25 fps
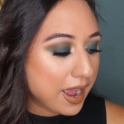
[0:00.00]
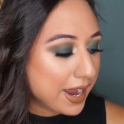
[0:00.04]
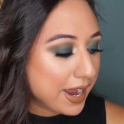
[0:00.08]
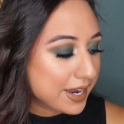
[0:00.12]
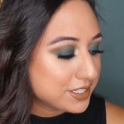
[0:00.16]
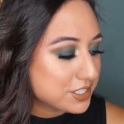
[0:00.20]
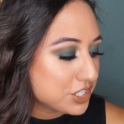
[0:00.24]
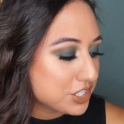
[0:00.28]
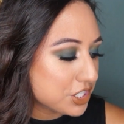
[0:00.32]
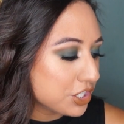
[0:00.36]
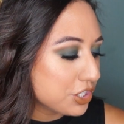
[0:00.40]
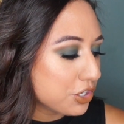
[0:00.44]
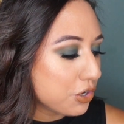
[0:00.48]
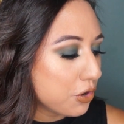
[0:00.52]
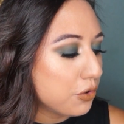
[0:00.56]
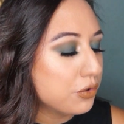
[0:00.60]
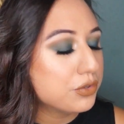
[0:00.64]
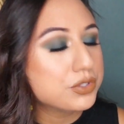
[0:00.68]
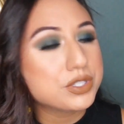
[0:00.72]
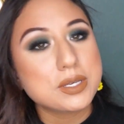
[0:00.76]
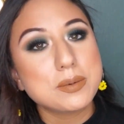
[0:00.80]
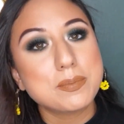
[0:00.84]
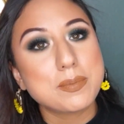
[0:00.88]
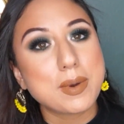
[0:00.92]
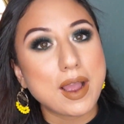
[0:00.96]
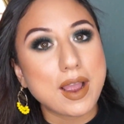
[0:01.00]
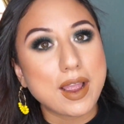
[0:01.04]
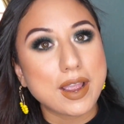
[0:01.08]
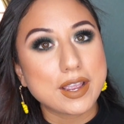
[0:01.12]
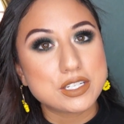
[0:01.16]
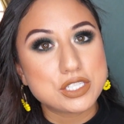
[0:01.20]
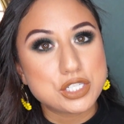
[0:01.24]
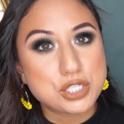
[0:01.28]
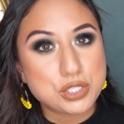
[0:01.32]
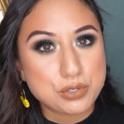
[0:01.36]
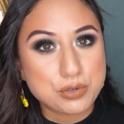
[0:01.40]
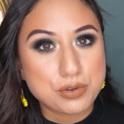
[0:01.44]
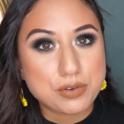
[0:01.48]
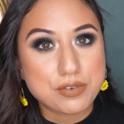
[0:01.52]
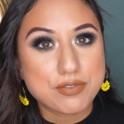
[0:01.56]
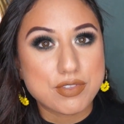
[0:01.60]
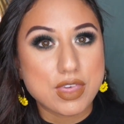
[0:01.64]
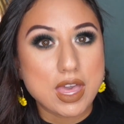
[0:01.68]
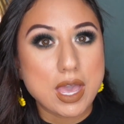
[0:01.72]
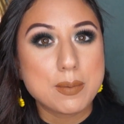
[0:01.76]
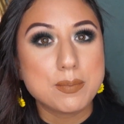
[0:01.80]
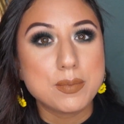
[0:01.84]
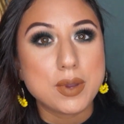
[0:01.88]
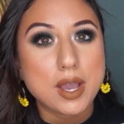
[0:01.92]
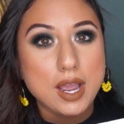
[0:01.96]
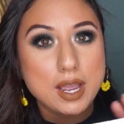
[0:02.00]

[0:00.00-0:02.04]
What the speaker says: I did only buy two of them.